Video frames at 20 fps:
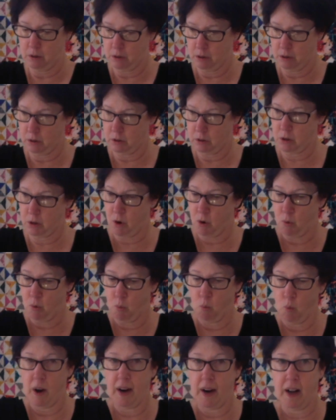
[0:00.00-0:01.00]
So
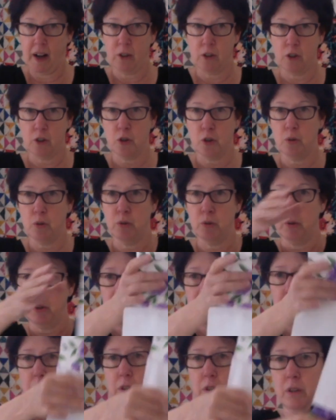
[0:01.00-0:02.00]
what I'll do,
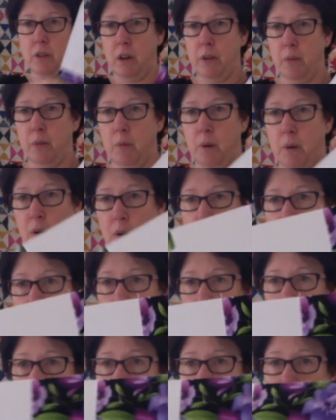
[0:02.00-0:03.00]
here's another row.
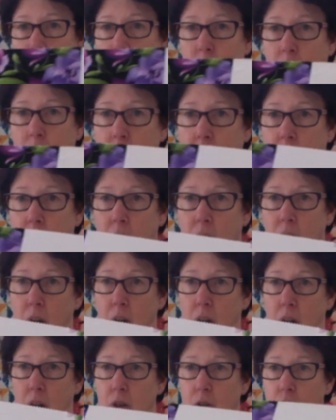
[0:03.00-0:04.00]

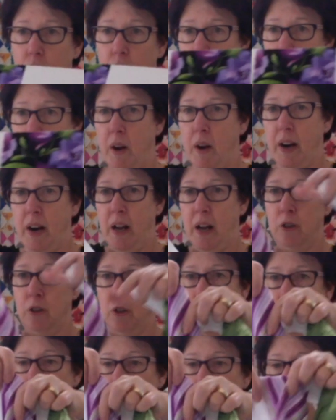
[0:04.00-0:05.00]
So what I'll
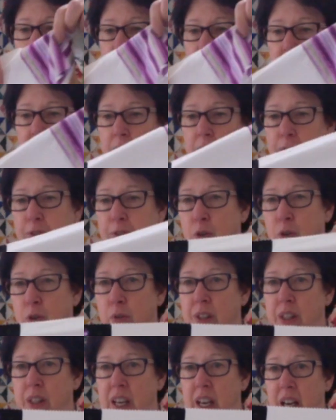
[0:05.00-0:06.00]
do
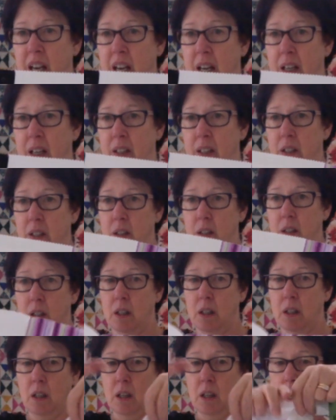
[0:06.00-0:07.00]
after this
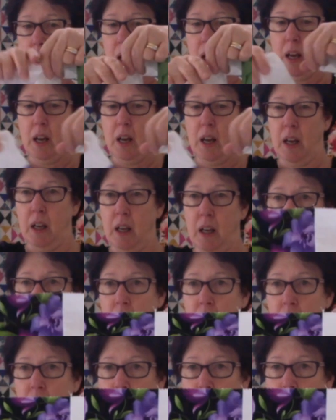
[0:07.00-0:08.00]

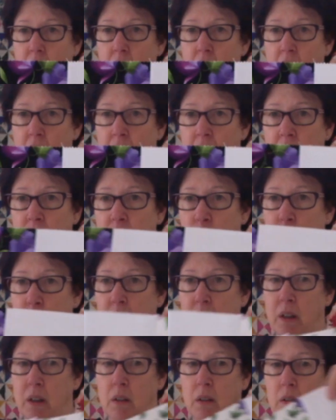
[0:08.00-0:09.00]
is I
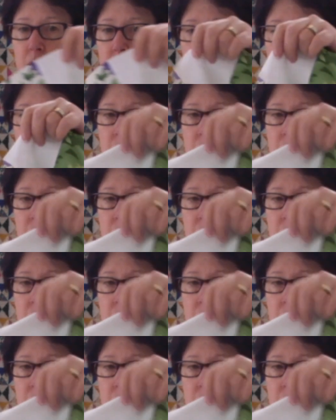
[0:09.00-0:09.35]
will